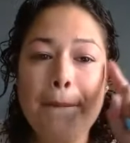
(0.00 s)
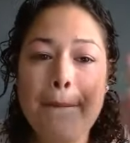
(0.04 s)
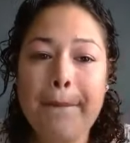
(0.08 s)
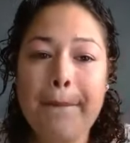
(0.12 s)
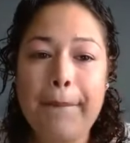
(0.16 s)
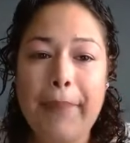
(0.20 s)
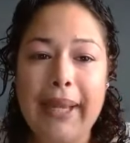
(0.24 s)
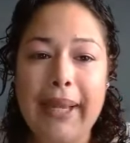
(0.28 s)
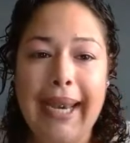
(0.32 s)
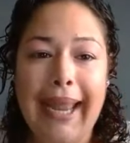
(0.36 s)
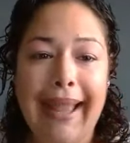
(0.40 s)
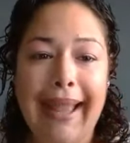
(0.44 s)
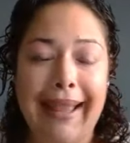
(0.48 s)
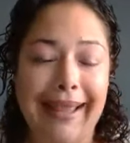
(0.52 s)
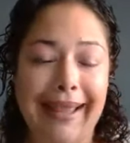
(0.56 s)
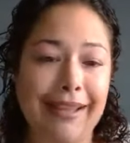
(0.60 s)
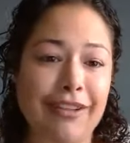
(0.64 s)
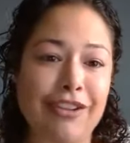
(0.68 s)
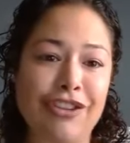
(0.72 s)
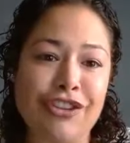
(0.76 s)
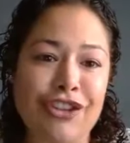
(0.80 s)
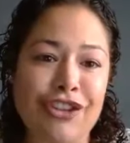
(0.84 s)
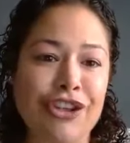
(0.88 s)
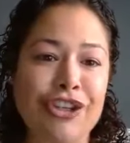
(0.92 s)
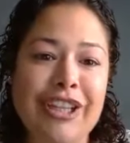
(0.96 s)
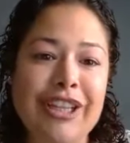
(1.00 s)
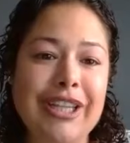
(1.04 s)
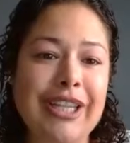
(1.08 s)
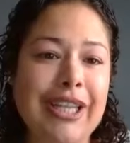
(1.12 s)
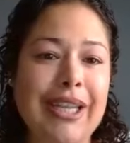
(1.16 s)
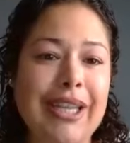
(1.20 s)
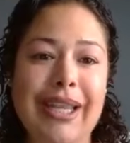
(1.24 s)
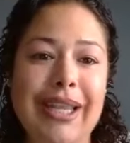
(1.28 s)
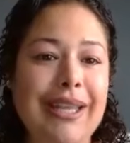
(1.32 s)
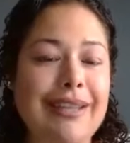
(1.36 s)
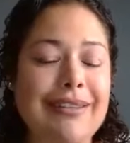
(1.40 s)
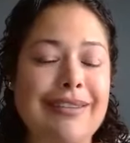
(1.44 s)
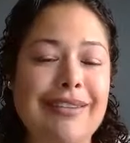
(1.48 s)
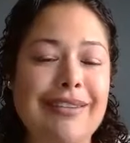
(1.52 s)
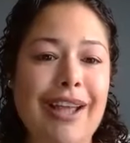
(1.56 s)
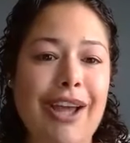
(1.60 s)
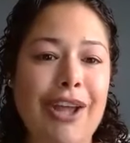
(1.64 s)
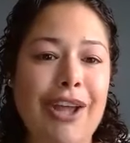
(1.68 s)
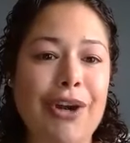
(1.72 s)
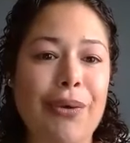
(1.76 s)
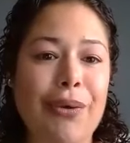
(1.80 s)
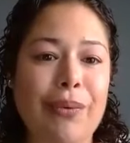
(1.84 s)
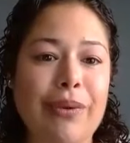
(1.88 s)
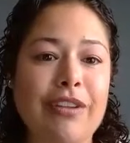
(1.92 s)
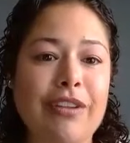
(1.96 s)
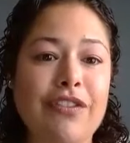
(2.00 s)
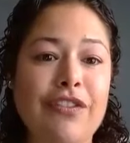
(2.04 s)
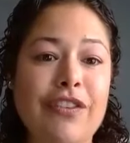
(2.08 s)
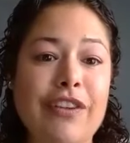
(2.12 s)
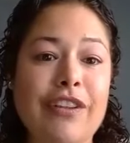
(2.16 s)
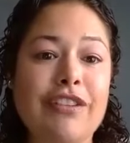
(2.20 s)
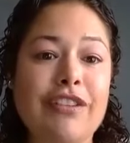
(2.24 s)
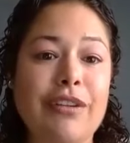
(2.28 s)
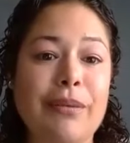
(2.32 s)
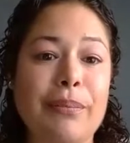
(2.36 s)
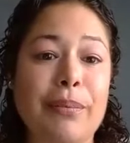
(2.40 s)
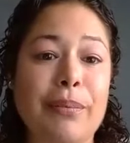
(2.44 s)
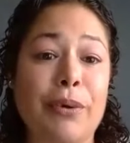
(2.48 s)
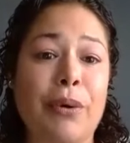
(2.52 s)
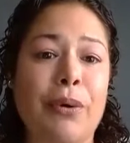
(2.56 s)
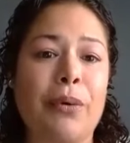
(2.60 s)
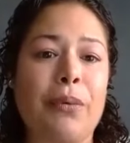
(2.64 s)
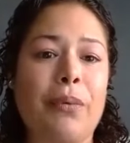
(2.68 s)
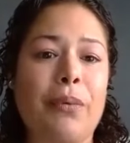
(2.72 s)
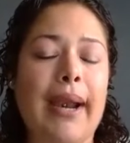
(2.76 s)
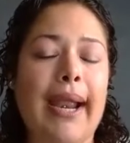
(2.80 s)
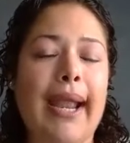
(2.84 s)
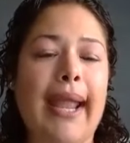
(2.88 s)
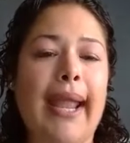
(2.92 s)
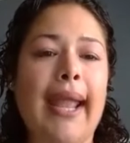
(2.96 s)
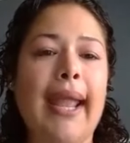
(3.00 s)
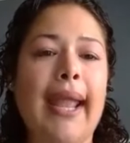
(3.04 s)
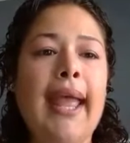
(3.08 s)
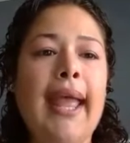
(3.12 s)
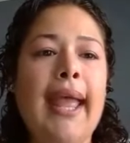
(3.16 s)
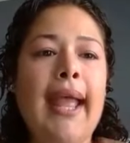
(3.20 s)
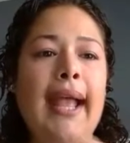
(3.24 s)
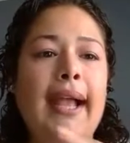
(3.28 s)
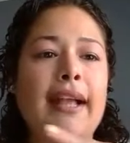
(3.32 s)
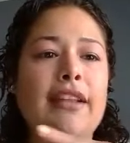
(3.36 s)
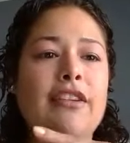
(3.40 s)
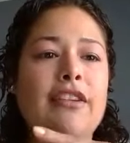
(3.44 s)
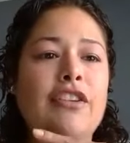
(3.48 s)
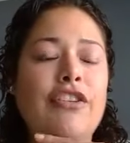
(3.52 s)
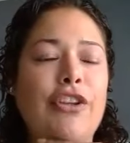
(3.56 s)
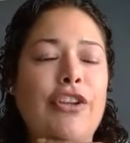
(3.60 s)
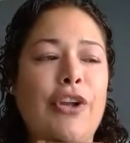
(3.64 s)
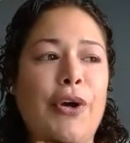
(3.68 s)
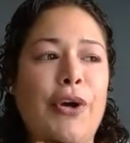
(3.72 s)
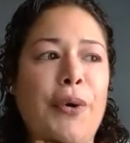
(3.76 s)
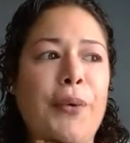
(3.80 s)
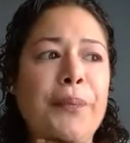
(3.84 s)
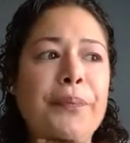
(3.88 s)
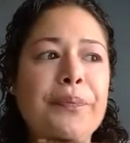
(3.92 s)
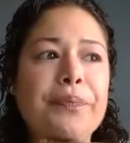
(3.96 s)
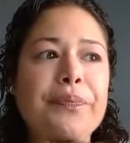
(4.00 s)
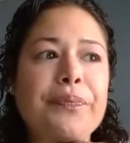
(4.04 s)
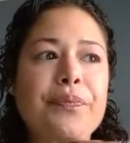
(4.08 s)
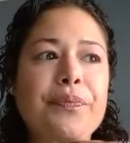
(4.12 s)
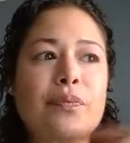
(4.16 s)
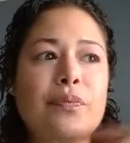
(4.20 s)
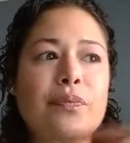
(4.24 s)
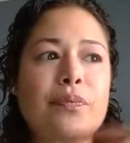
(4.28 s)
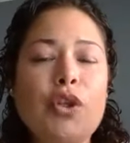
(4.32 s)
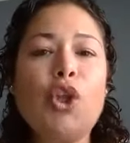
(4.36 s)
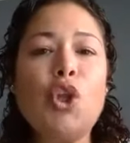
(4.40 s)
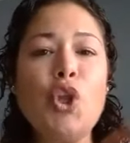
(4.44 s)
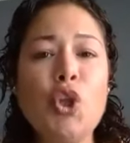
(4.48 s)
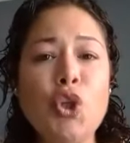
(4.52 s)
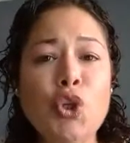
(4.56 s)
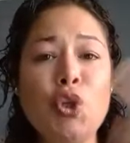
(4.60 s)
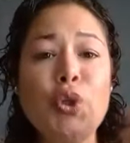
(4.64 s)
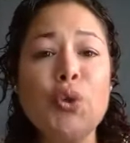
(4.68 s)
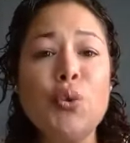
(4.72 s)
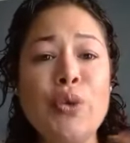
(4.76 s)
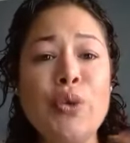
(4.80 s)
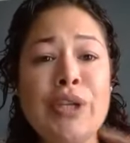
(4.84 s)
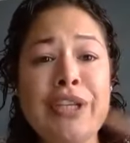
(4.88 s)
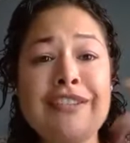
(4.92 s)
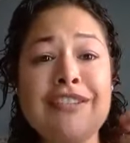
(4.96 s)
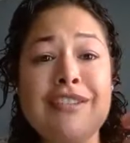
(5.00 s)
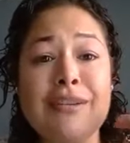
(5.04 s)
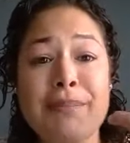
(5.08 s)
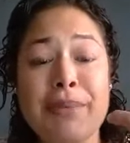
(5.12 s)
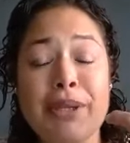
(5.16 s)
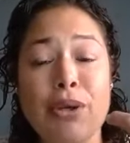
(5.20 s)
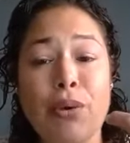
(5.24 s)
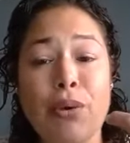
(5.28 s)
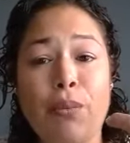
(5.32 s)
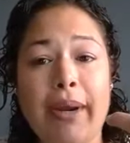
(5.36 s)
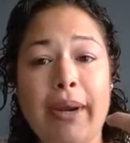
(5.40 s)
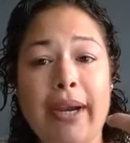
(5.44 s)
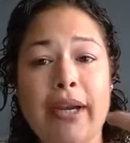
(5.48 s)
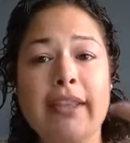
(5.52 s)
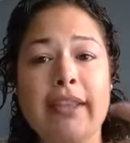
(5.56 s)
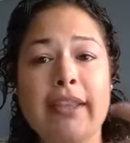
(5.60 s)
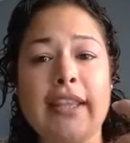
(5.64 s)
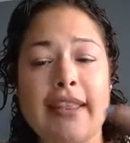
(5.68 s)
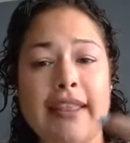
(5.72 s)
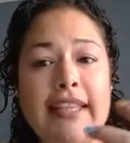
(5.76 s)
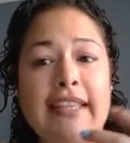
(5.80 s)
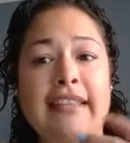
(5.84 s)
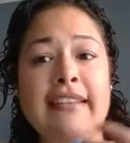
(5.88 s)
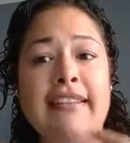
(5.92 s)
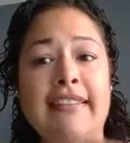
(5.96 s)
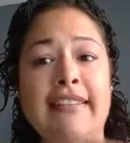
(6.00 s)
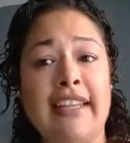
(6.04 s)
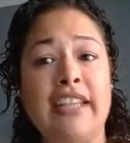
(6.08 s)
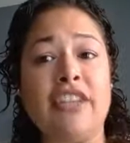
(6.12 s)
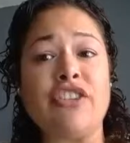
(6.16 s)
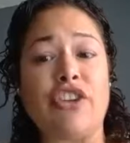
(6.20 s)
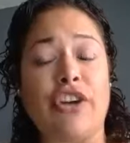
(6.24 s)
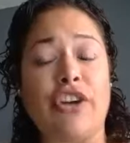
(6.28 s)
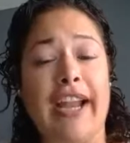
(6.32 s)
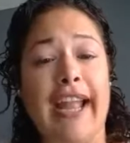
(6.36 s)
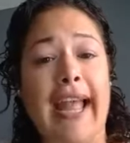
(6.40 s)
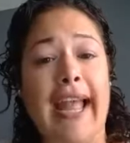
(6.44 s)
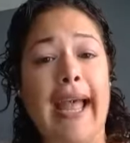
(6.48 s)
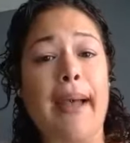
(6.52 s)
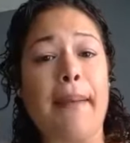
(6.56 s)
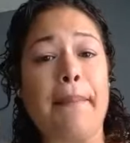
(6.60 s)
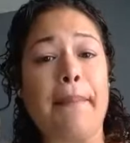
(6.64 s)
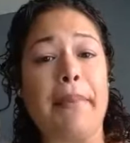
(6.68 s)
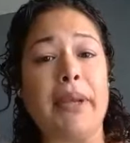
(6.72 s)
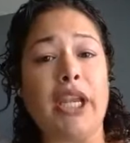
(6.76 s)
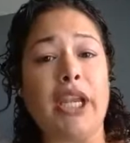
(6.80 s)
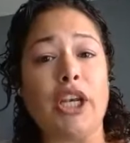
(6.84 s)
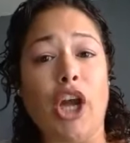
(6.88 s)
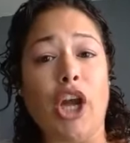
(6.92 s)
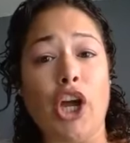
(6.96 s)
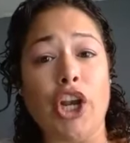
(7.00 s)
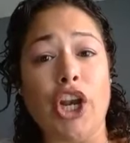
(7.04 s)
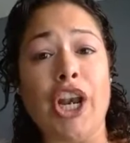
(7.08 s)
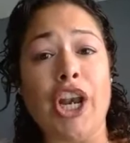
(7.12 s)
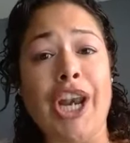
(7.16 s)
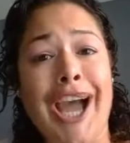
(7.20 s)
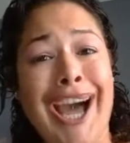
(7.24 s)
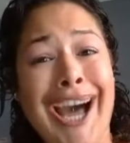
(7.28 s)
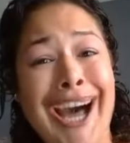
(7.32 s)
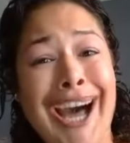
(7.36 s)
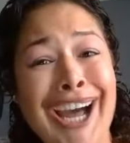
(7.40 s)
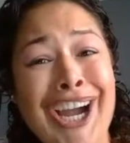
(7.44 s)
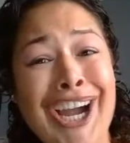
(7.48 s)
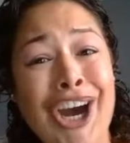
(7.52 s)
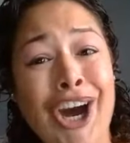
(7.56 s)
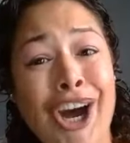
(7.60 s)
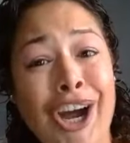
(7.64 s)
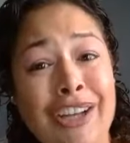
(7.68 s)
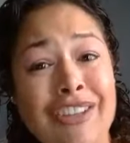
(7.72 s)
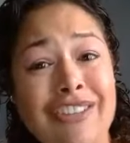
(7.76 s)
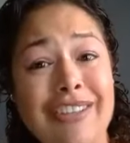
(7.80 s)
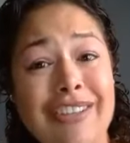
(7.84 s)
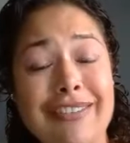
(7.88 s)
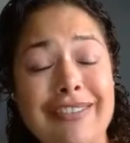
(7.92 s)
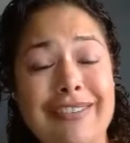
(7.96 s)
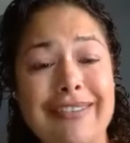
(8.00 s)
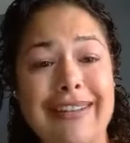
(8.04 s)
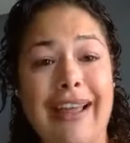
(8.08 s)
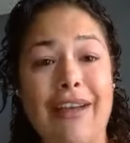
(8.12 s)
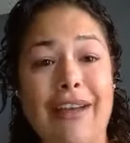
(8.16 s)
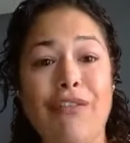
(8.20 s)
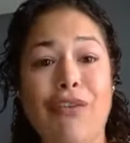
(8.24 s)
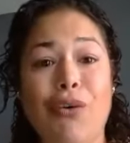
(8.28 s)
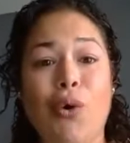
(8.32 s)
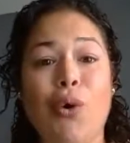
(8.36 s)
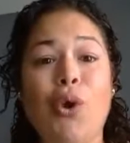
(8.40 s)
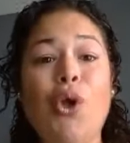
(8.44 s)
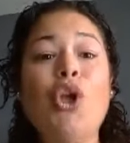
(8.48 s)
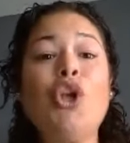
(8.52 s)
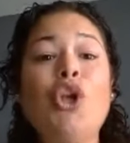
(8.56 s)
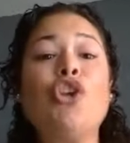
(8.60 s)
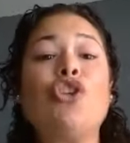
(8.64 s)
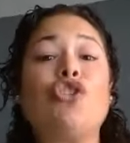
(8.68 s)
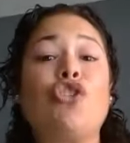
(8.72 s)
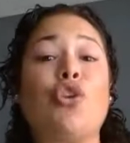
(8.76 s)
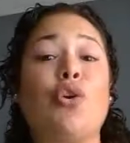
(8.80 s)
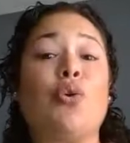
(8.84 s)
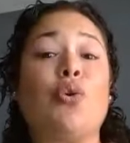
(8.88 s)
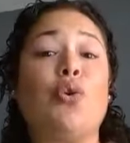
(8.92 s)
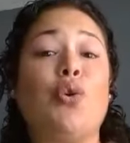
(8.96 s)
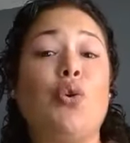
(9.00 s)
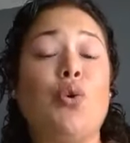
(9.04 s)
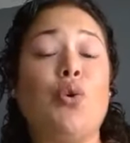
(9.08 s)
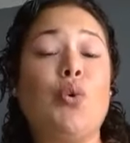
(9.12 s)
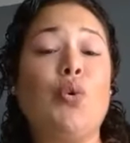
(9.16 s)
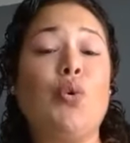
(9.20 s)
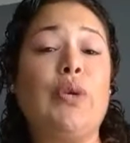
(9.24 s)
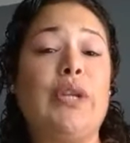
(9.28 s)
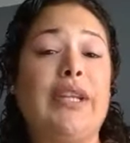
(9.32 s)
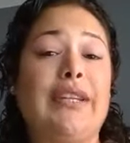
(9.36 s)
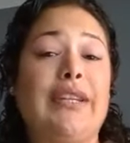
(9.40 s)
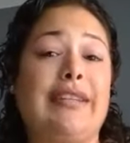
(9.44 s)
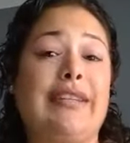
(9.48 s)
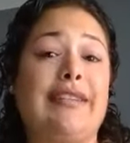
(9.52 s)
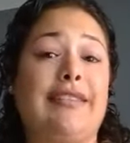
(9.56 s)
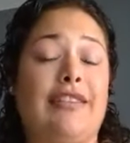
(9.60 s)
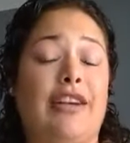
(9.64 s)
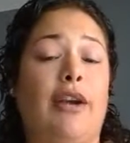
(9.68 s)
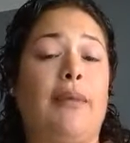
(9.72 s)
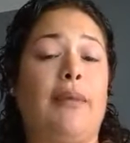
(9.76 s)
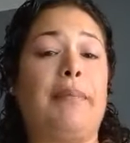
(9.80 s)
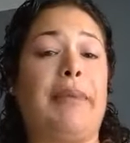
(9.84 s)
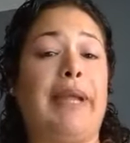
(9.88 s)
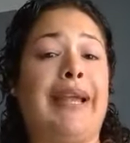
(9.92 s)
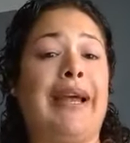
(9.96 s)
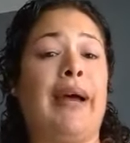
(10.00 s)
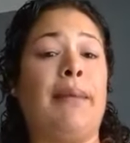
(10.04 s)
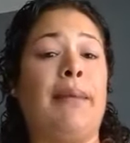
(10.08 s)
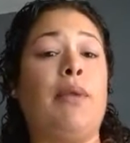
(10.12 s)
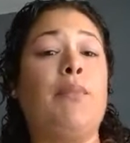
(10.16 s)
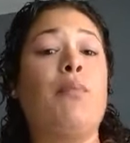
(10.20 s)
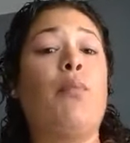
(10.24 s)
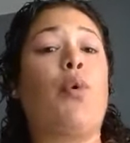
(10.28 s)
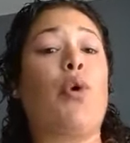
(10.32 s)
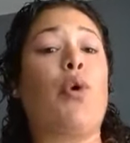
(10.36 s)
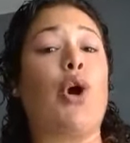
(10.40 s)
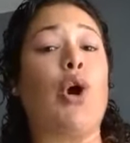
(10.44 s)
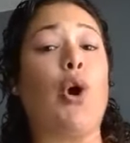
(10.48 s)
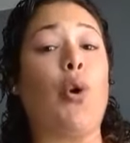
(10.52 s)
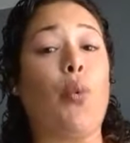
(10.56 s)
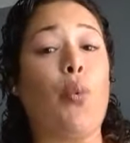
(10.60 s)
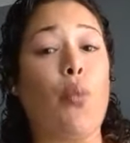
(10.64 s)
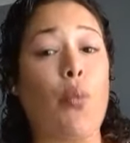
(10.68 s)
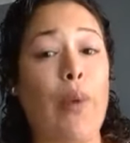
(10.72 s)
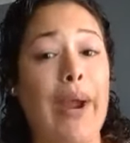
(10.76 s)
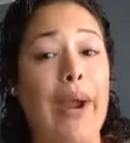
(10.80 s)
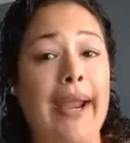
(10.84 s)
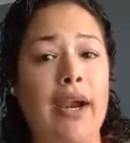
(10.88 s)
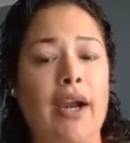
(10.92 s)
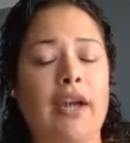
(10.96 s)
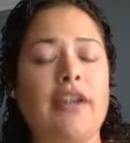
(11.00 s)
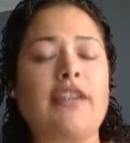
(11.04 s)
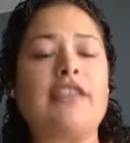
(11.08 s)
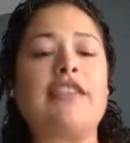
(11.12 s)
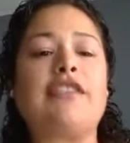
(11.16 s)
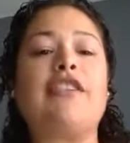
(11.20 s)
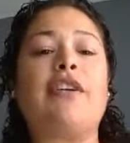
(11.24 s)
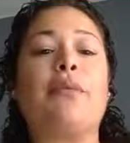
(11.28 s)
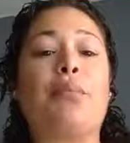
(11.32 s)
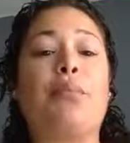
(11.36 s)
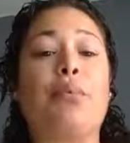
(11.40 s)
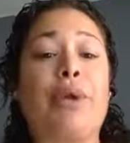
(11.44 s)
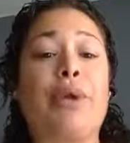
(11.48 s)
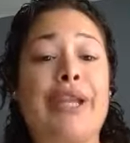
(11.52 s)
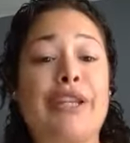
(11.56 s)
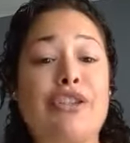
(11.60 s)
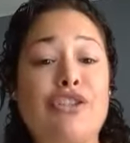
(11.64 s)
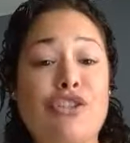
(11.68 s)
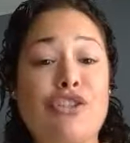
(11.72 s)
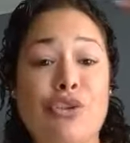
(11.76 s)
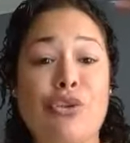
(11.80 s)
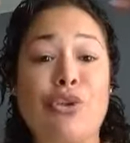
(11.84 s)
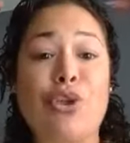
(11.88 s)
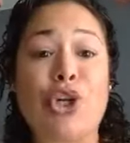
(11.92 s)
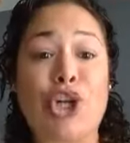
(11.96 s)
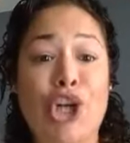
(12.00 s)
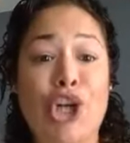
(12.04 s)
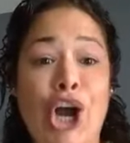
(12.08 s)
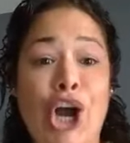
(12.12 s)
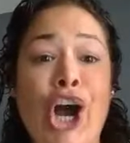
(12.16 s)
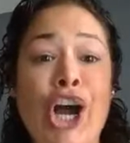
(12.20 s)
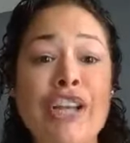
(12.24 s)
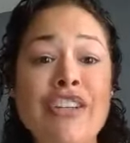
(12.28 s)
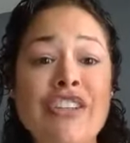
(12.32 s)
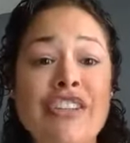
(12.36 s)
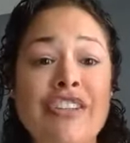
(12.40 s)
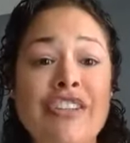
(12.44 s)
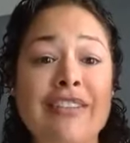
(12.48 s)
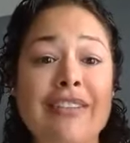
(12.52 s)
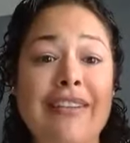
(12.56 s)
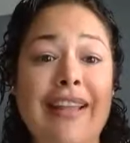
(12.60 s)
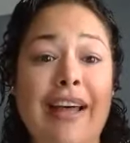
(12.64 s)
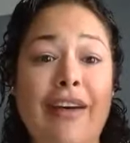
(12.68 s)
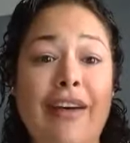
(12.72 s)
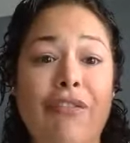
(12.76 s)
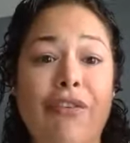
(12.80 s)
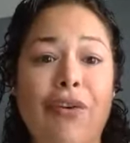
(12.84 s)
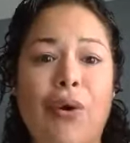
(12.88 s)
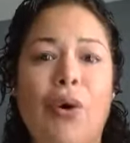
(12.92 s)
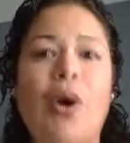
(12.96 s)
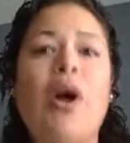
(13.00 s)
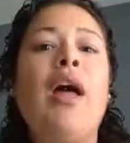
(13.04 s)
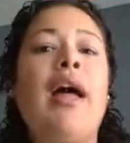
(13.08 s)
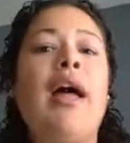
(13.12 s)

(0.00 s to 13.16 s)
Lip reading: but externally it's not always visible, right? And so you need to be aware that these things are happening on an unconscious level. So you need to start becoming more aware to bring it to your conscious level,